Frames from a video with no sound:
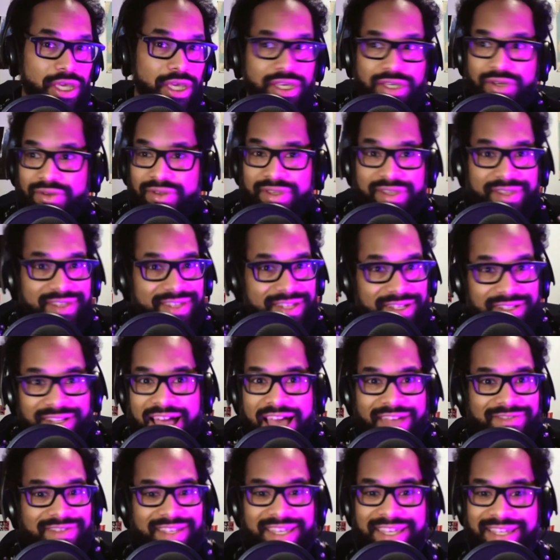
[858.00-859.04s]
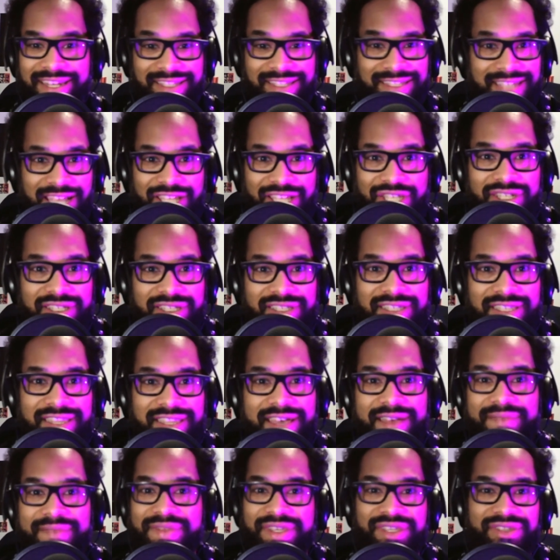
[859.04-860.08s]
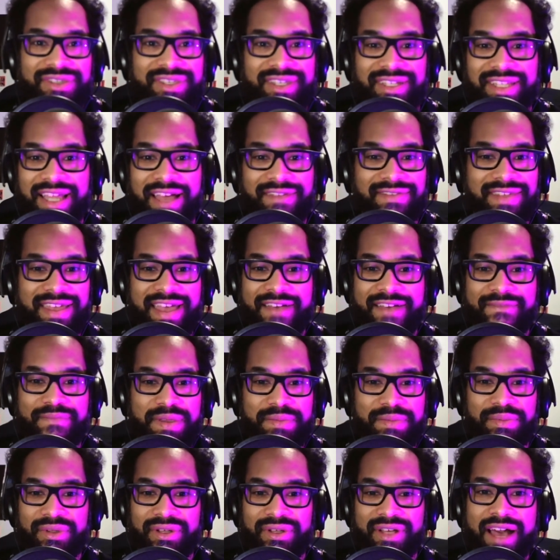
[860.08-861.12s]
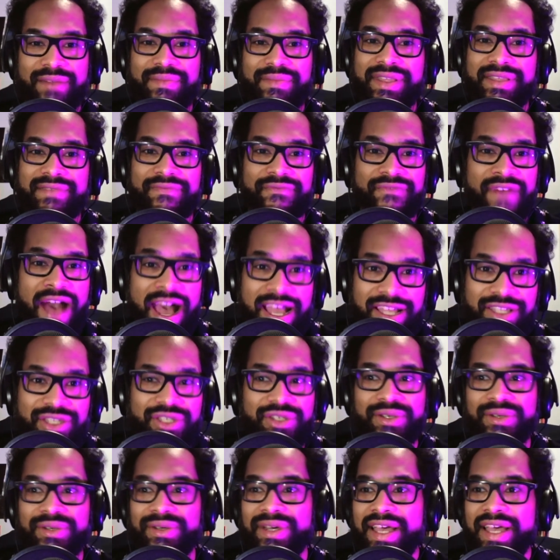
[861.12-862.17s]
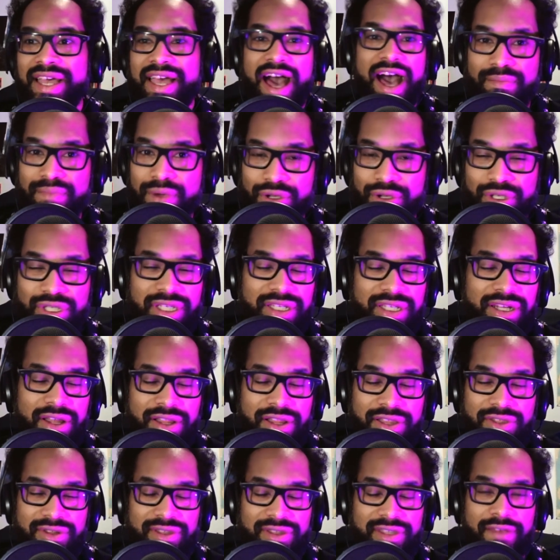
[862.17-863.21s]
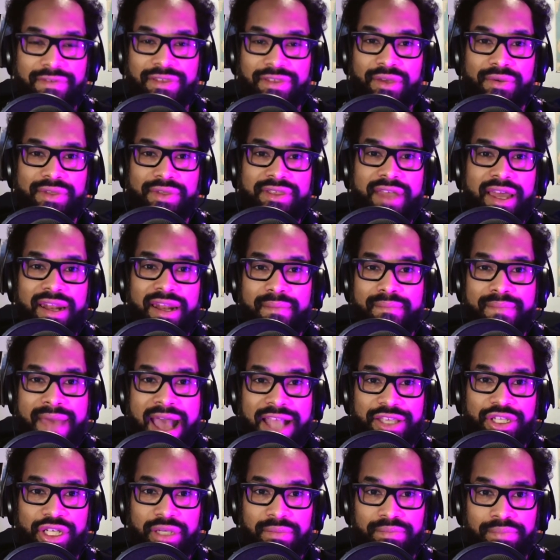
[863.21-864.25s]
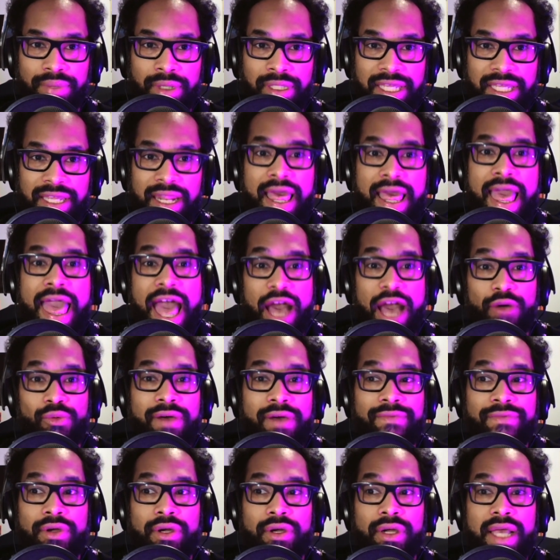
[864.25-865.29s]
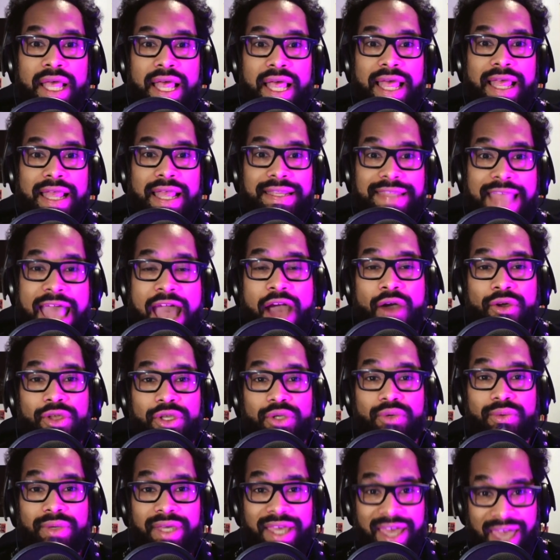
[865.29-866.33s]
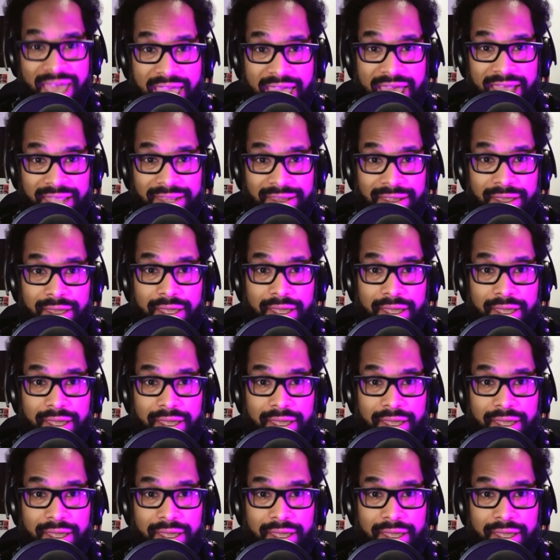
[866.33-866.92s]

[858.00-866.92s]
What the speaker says: you still have to get attention to them. You still have to have people come and find you, promotion, all this sort of stuff. So it's not a magic bullet. However, now you can